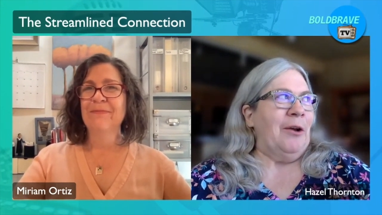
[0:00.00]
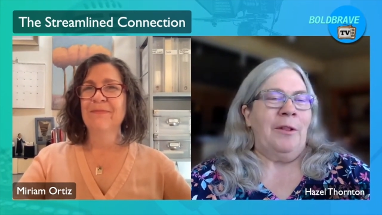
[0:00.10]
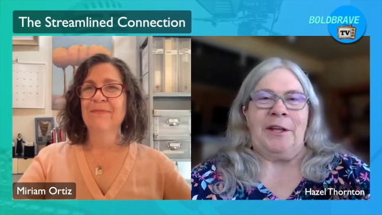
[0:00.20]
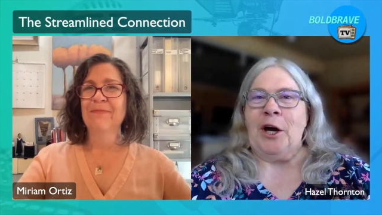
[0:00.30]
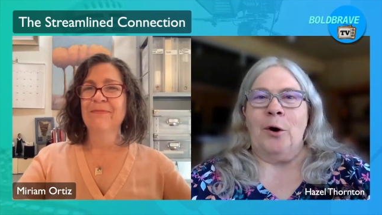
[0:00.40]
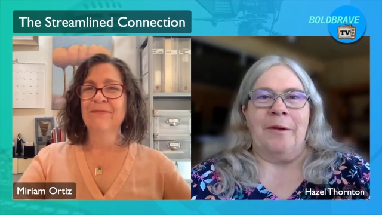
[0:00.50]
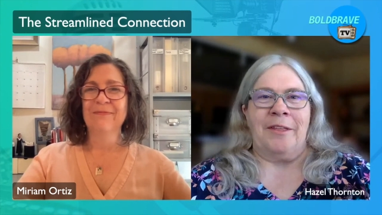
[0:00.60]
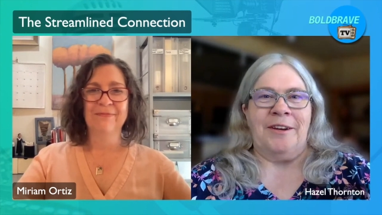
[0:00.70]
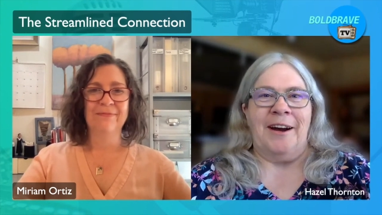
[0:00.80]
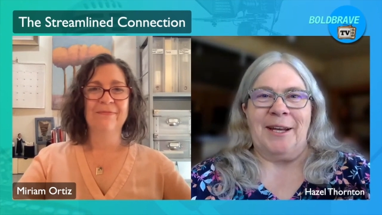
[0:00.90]
Speaker 1: can only
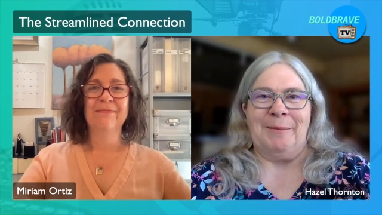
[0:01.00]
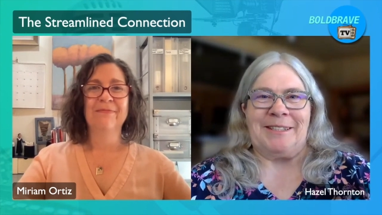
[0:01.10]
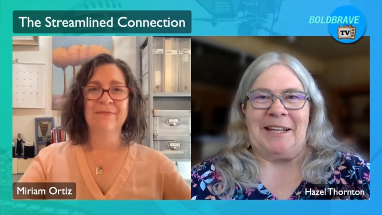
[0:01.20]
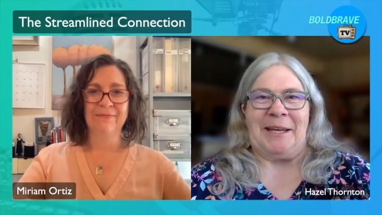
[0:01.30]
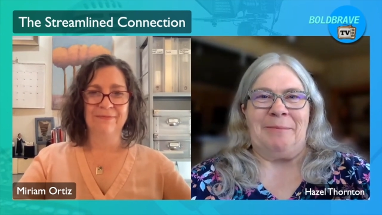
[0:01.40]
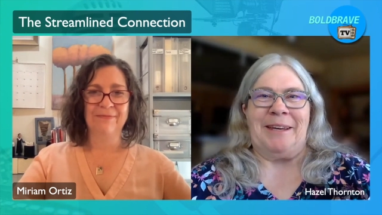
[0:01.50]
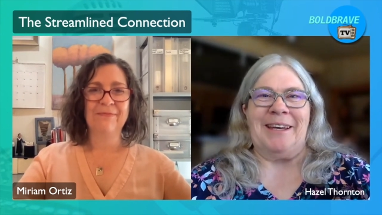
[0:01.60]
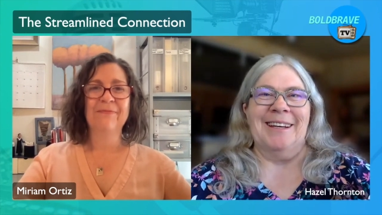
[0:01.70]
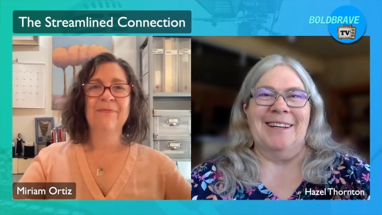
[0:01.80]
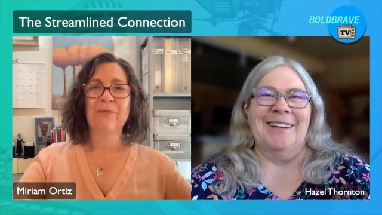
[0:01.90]
go where the documents
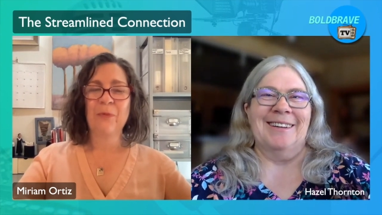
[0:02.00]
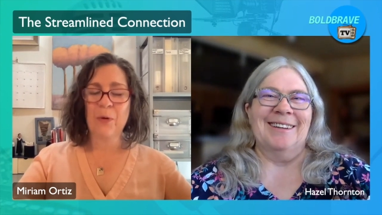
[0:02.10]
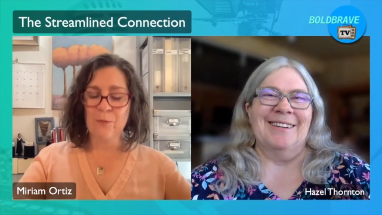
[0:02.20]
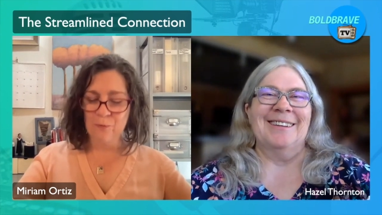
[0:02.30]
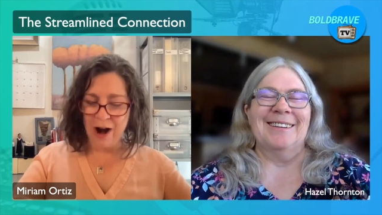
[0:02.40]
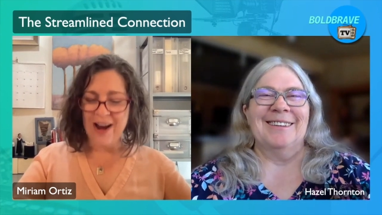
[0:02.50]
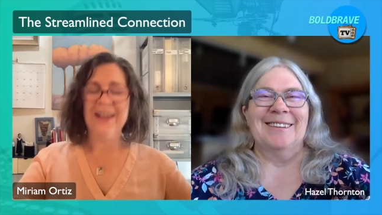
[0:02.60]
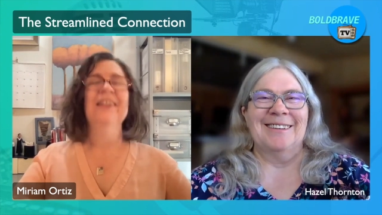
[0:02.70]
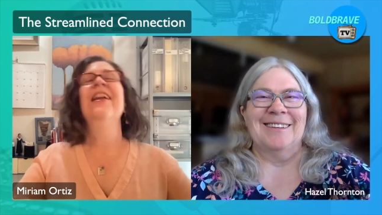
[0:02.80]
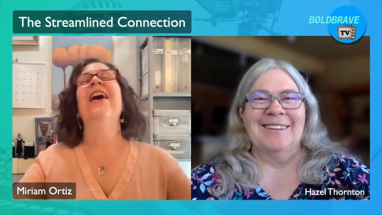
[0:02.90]
lead me.
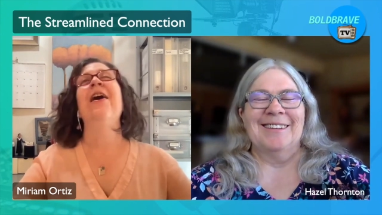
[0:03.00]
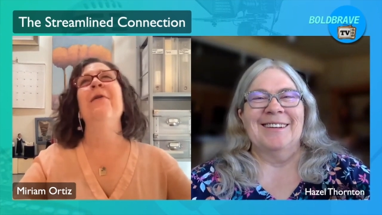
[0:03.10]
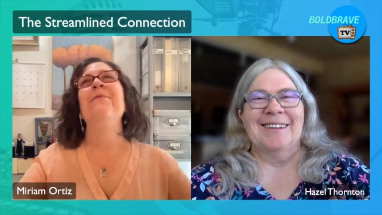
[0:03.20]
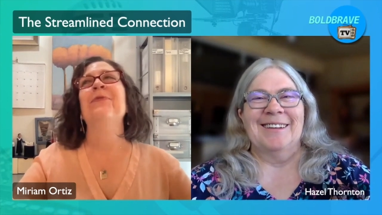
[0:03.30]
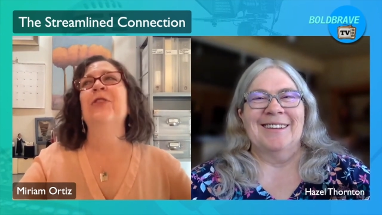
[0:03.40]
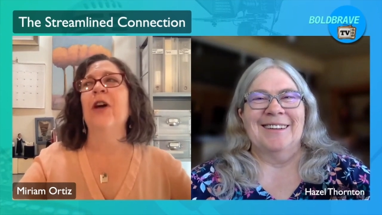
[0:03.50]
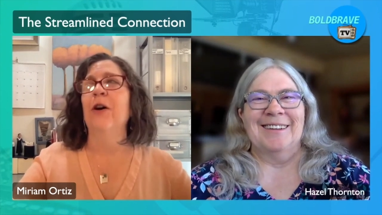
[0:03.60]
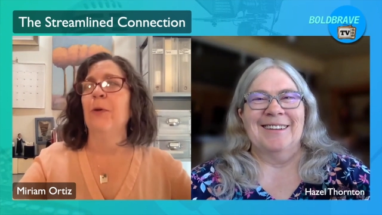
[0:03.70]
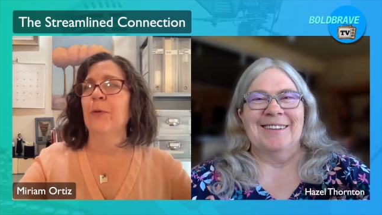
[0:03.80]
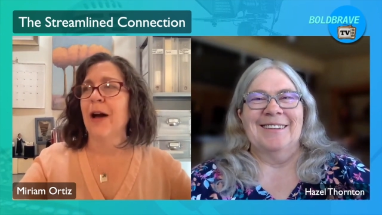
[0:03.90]
Speaker 2: Right.
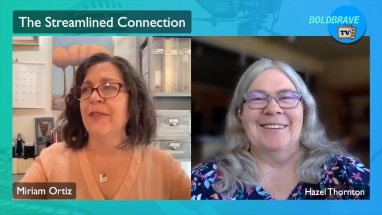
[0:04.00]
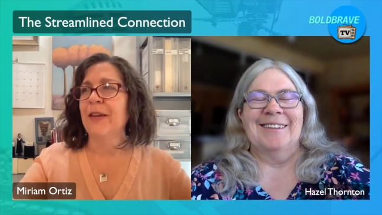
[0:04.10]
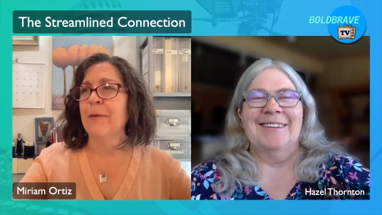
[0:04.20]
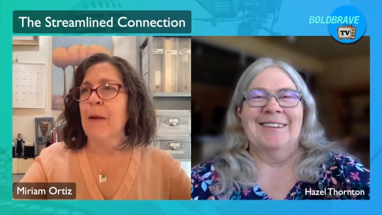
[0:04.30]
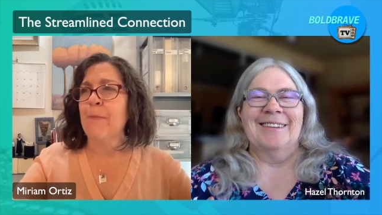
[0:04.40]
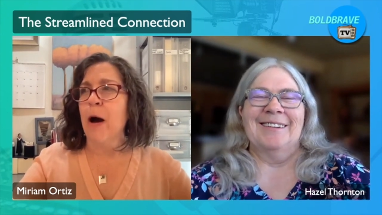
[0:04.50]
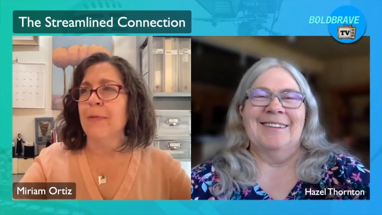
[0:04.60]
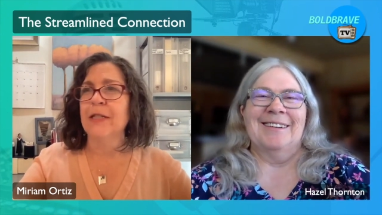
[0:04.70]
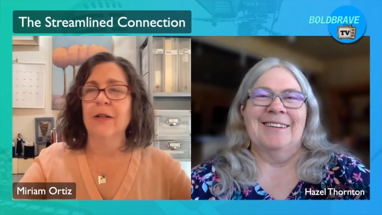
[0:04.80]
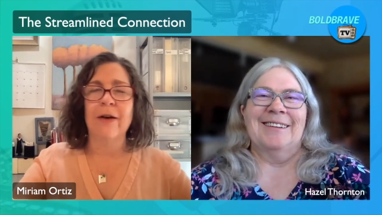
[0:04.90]
So I
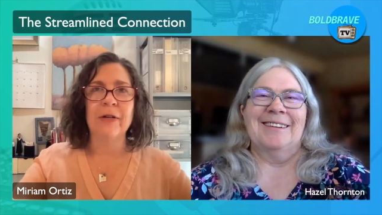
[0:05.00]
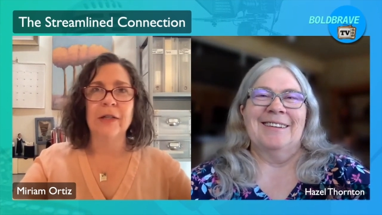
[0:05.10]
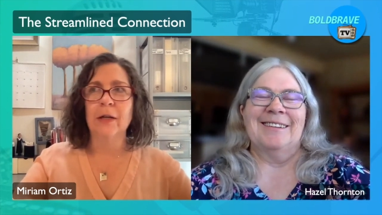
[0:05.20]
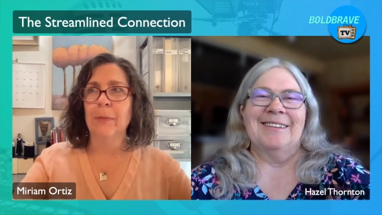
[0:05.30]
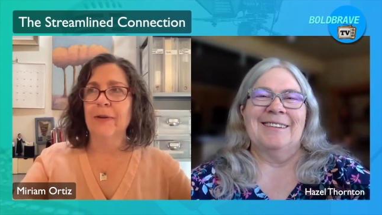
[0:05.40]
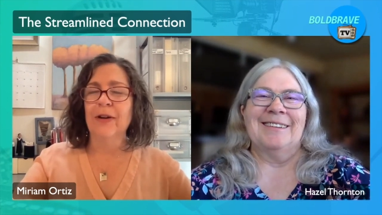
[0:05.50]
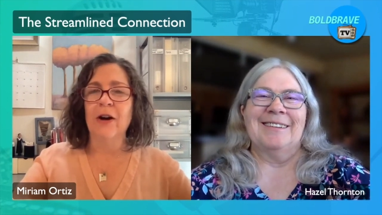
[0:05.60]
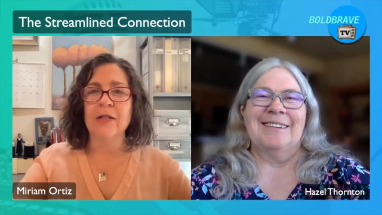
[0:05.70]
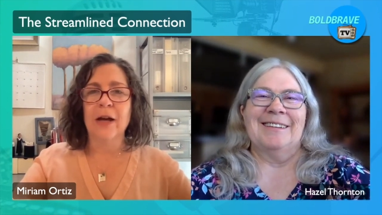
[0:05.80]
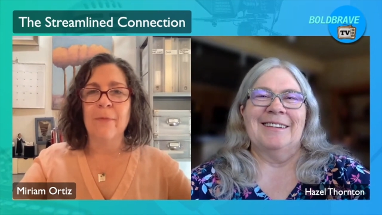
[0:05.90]
think my mom is still having a
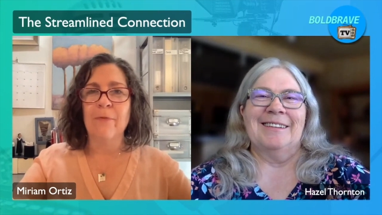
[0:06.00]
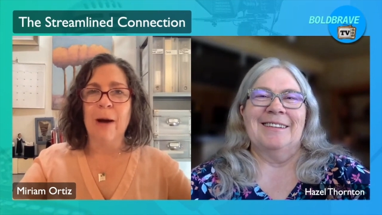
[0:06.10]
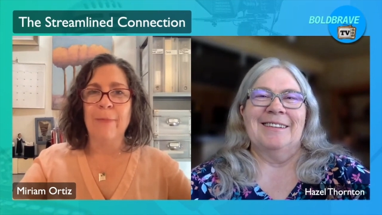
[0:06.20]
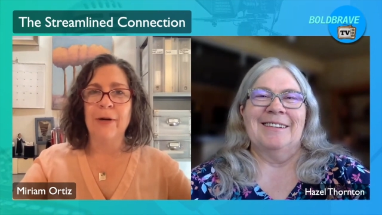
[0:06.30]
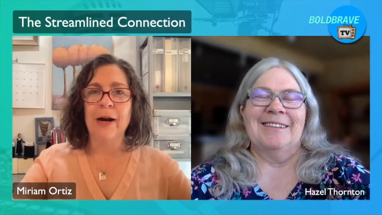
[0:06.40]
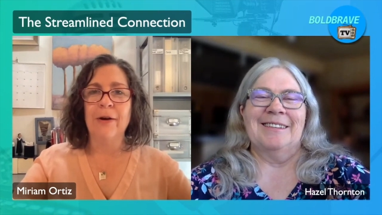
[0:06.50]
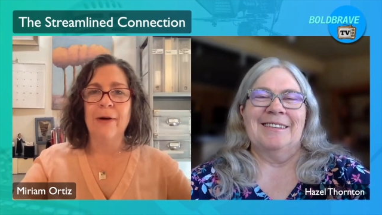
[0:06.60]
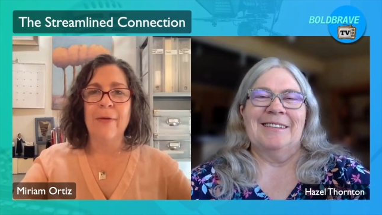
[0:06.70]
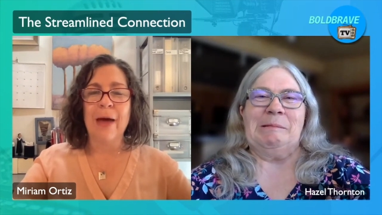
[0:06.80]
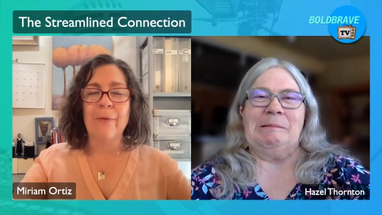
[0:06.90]
little bit of a hard time
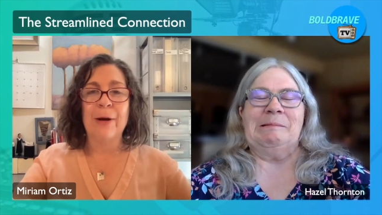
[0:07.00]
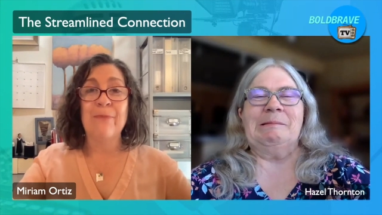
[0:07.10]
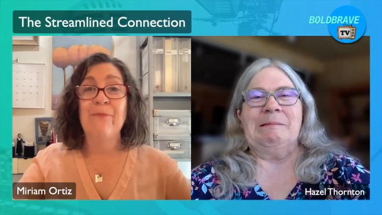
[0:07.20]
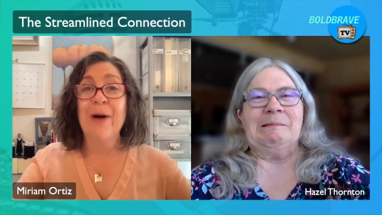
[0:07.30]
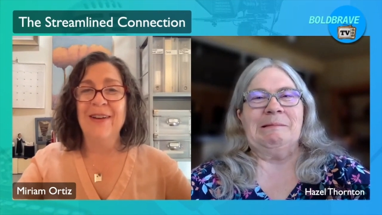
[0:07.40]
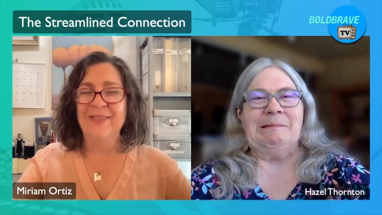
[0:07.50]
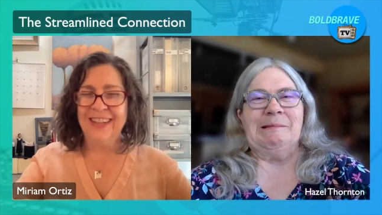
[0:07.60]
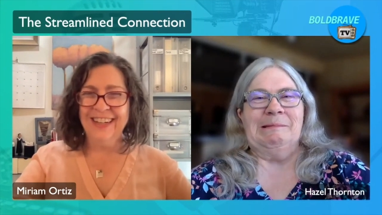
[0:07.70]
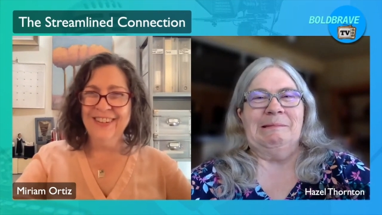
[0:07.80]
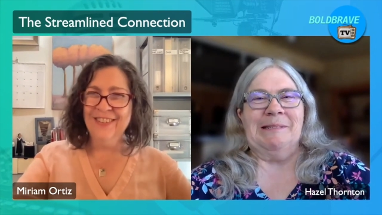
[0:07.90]
wrapping her head around that one,
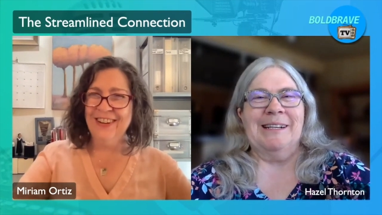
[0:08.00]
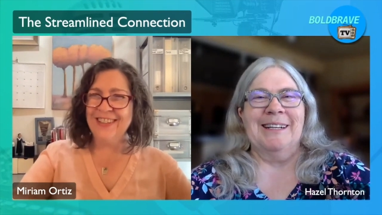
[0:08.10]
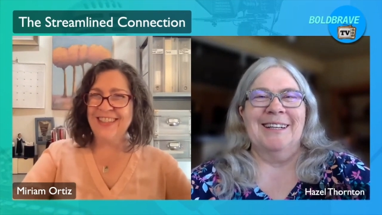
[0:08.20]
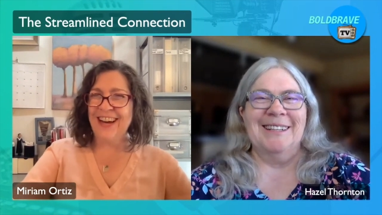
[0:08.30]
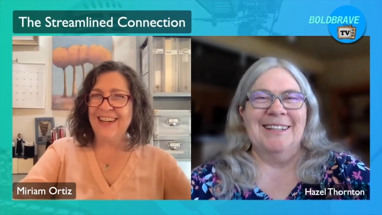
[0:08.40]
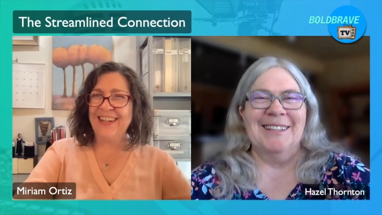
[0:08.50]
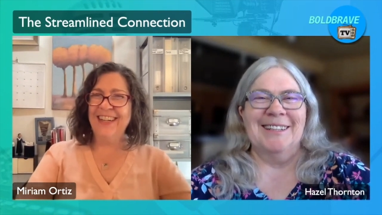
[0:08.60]
but we'll